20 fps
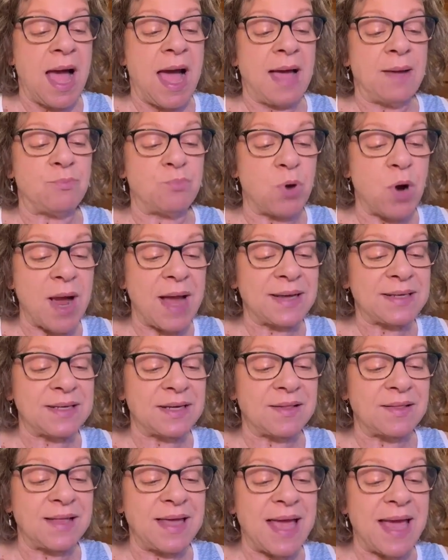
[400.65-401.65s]
I
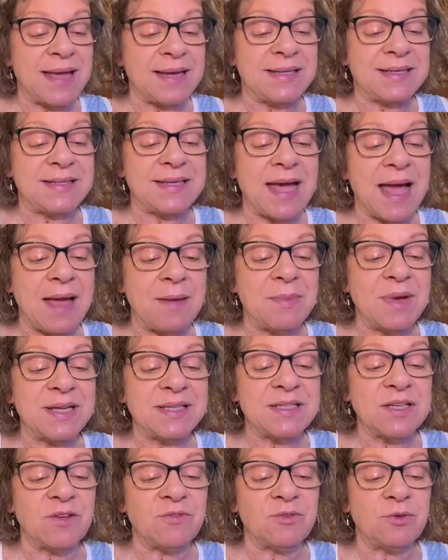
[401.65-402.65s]
practically had to tie
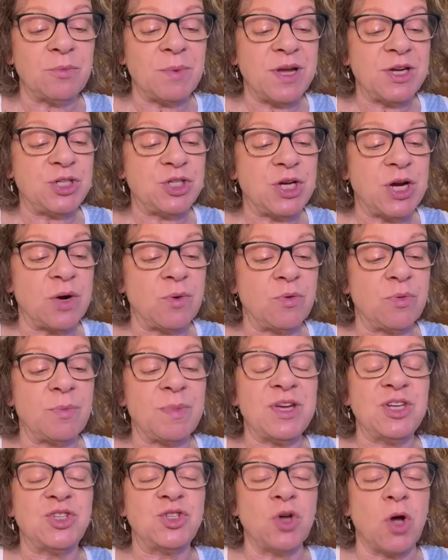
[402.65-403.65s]
myself to my chair with
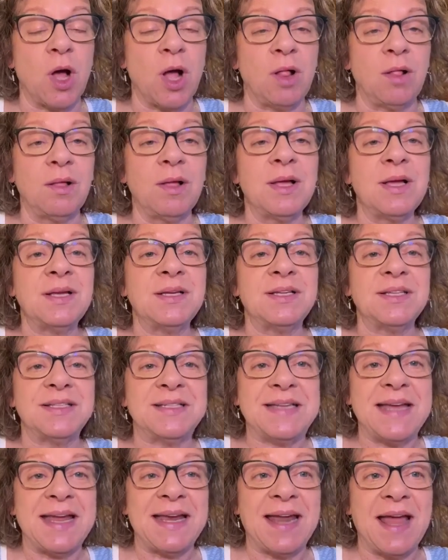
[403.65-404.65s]
my shawl to
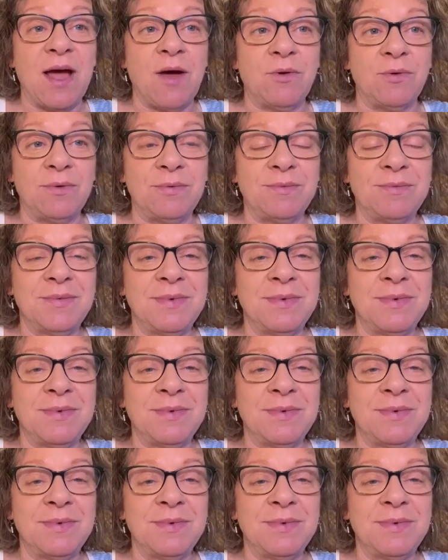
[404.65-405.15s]
stay down.